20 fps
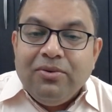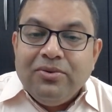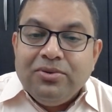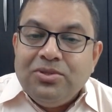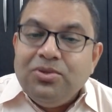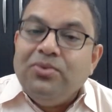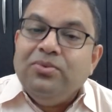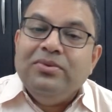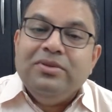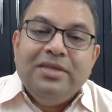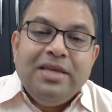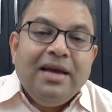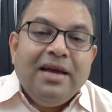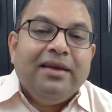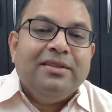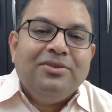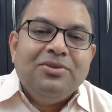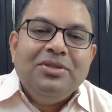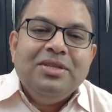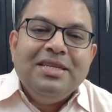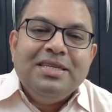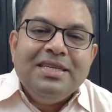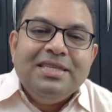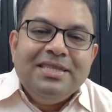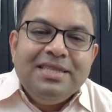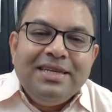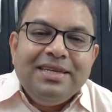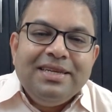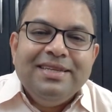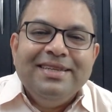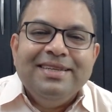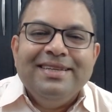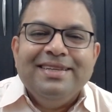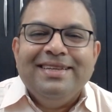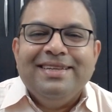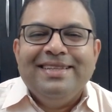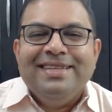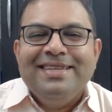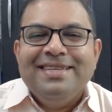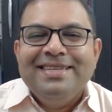So this is it.
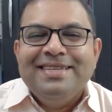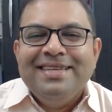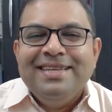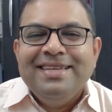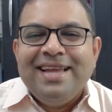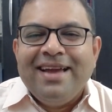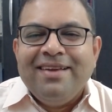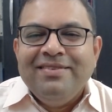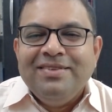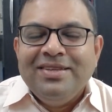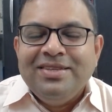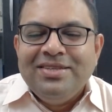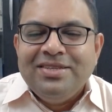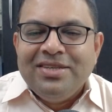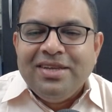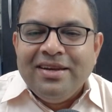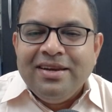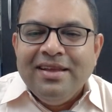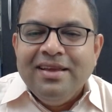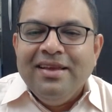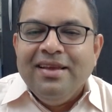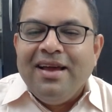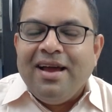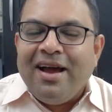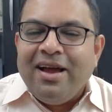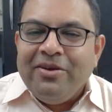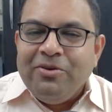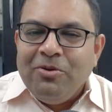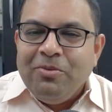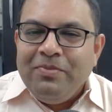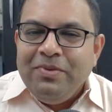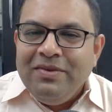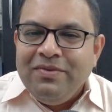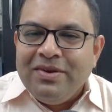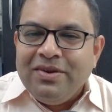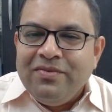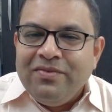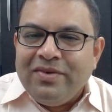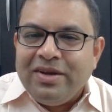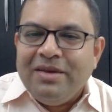This is it. I have just shared. I hope
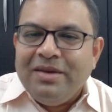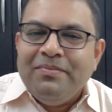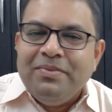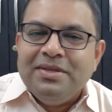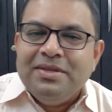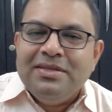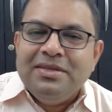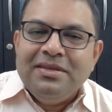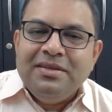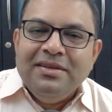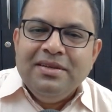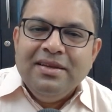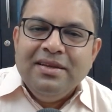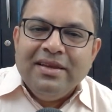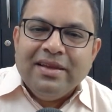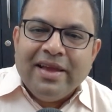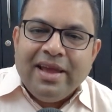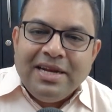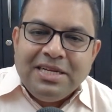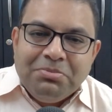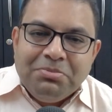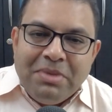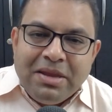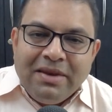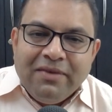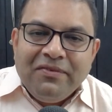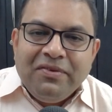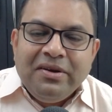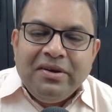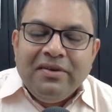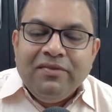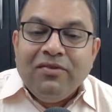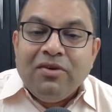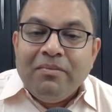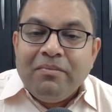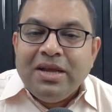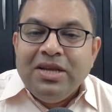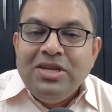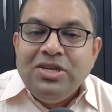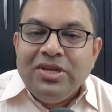even a one person gets benefited
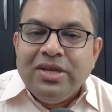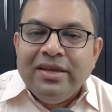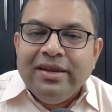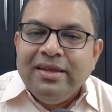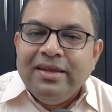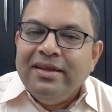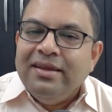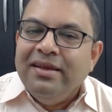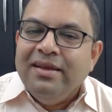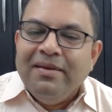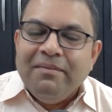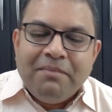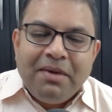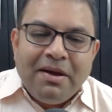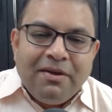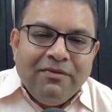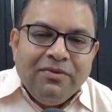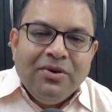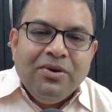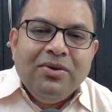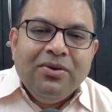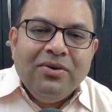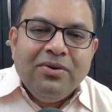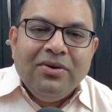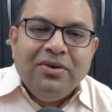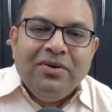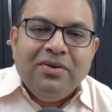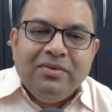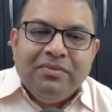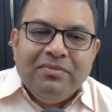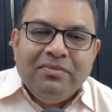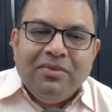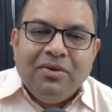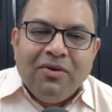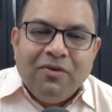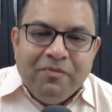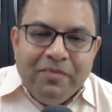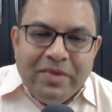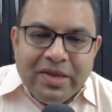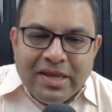from my sharing. My work
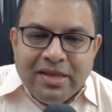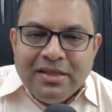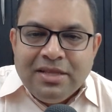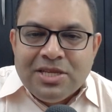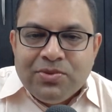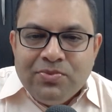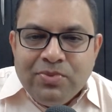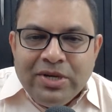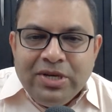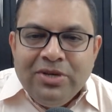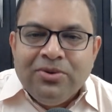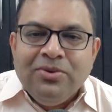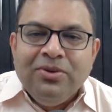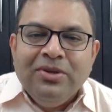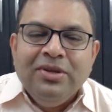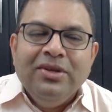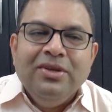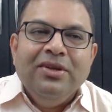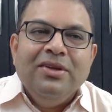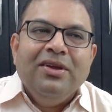of making this video